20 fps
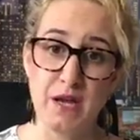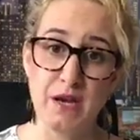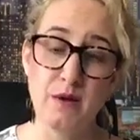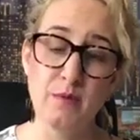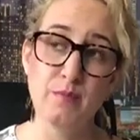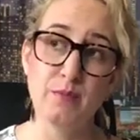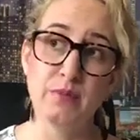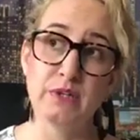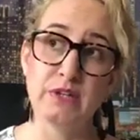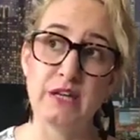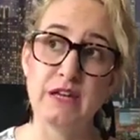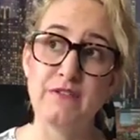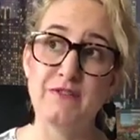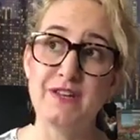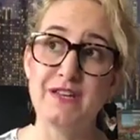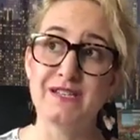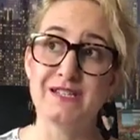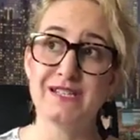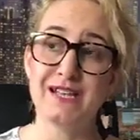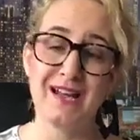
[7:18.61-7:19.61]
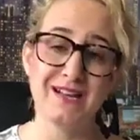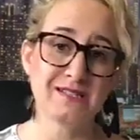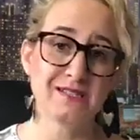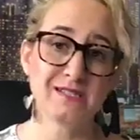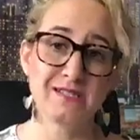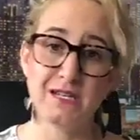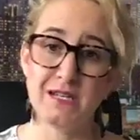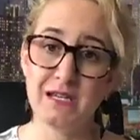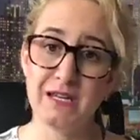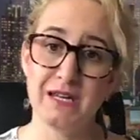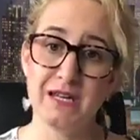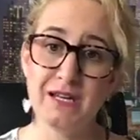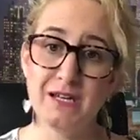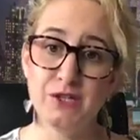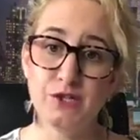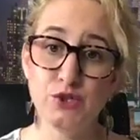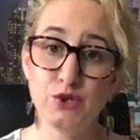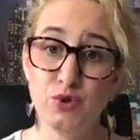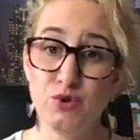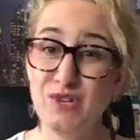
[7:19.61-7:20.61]
I didn't believe in testing
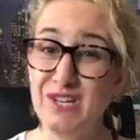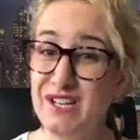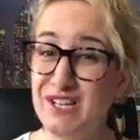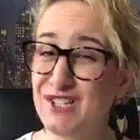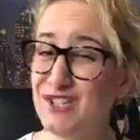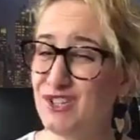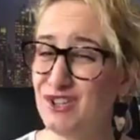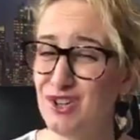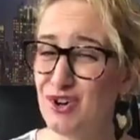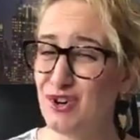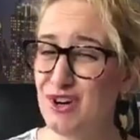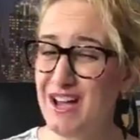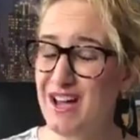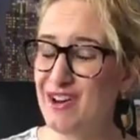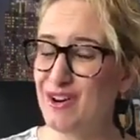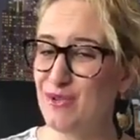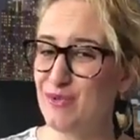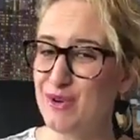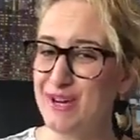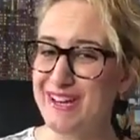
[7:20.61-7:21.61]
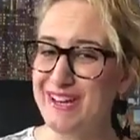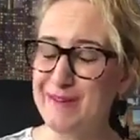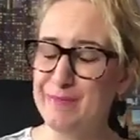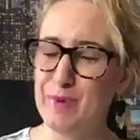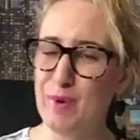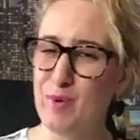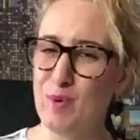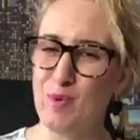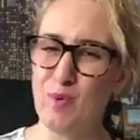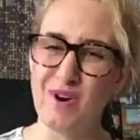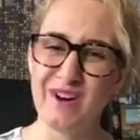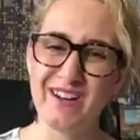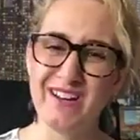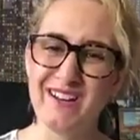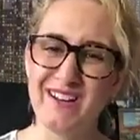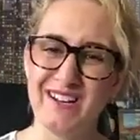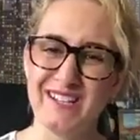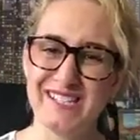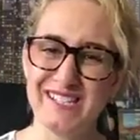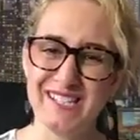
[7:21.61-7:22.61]
kids who needed to learn how to read but were
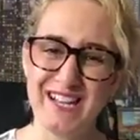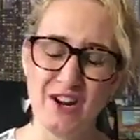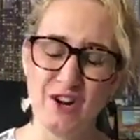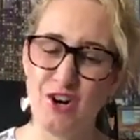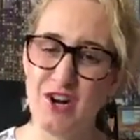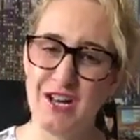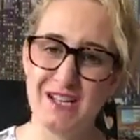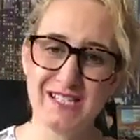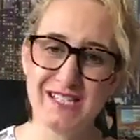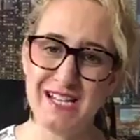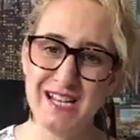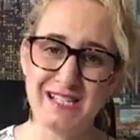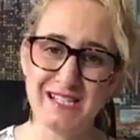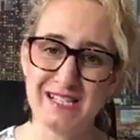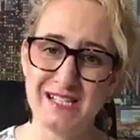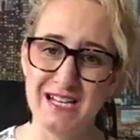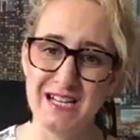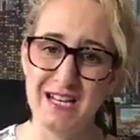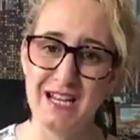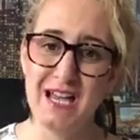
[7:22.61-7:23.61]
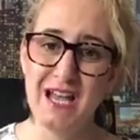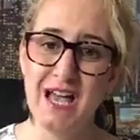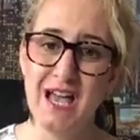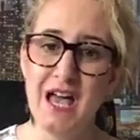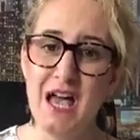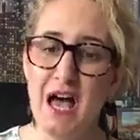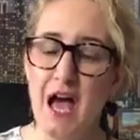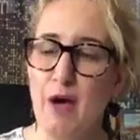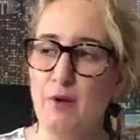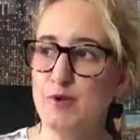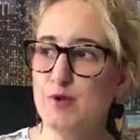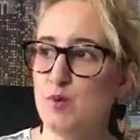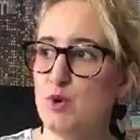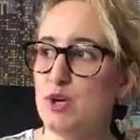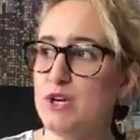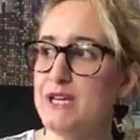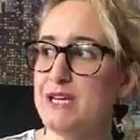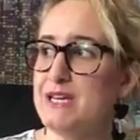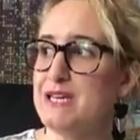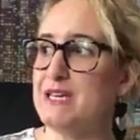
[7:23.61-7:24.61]
working on standardized testing. I was
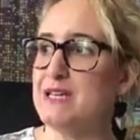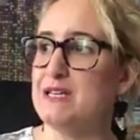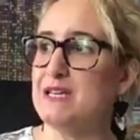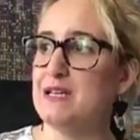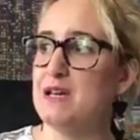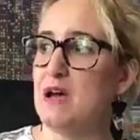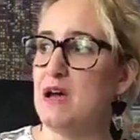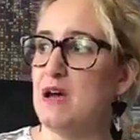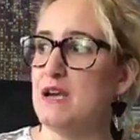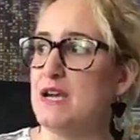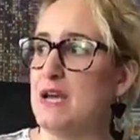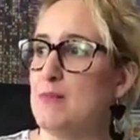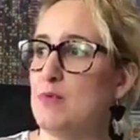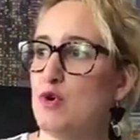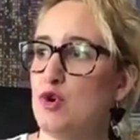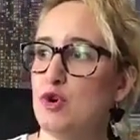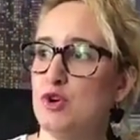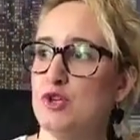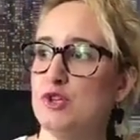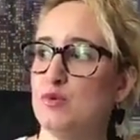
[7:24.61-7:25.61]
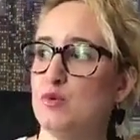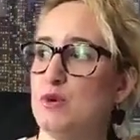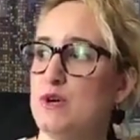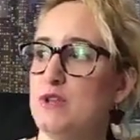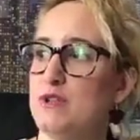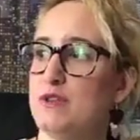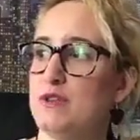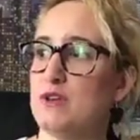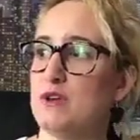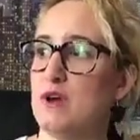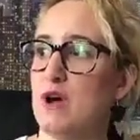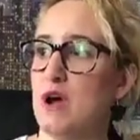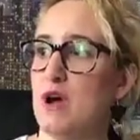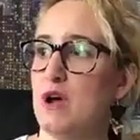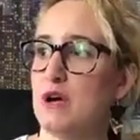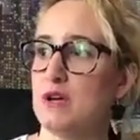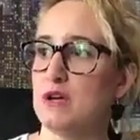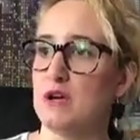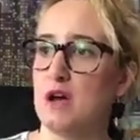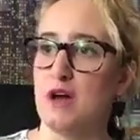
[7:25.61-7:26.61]
working in neighborhoods with
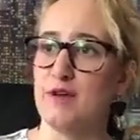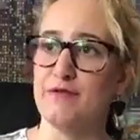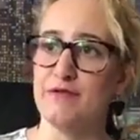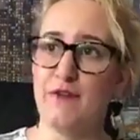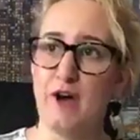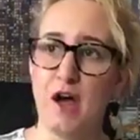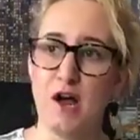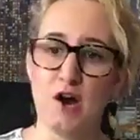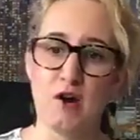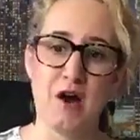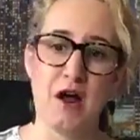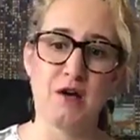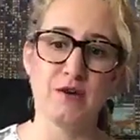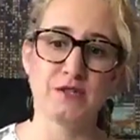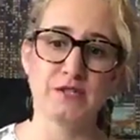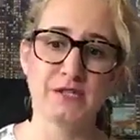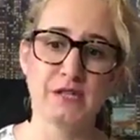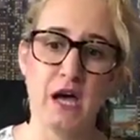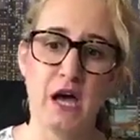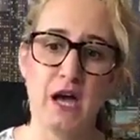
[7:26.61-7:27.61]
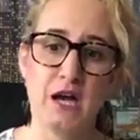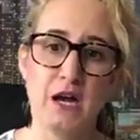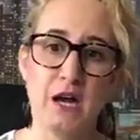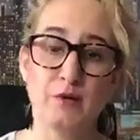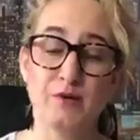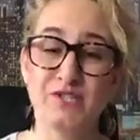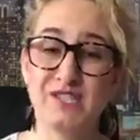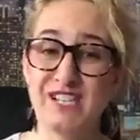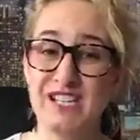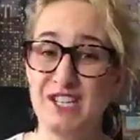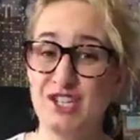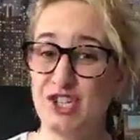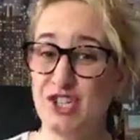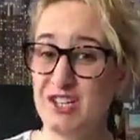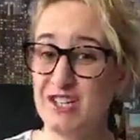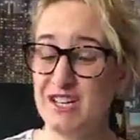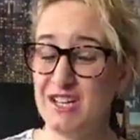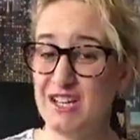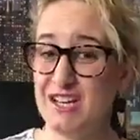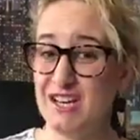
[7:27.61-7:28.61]
gunfire outside. I was
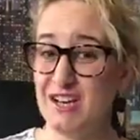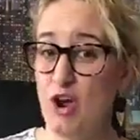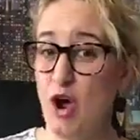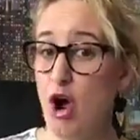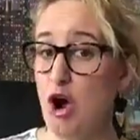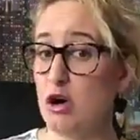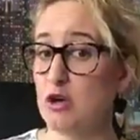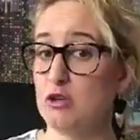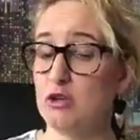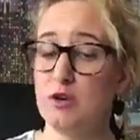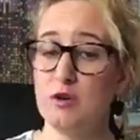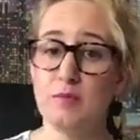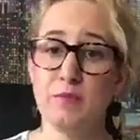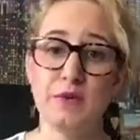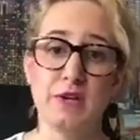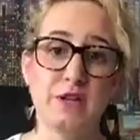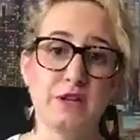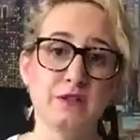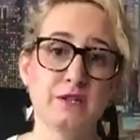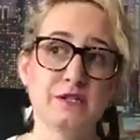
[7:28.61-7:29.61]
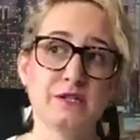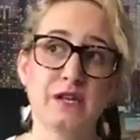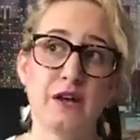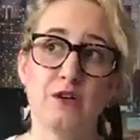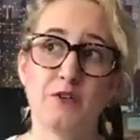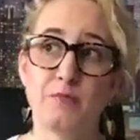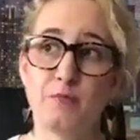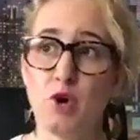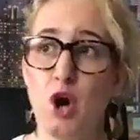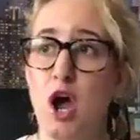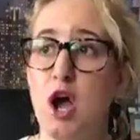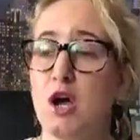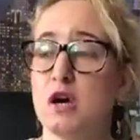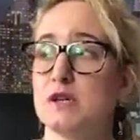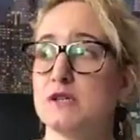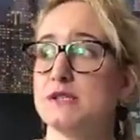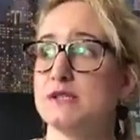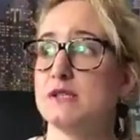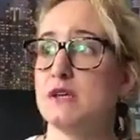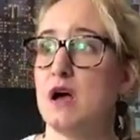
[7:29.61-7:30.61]
teaching in Harlem, in the South
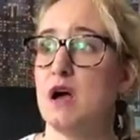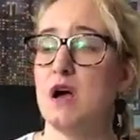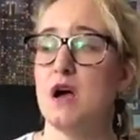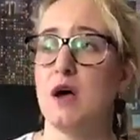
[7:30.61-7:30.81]
Bronx.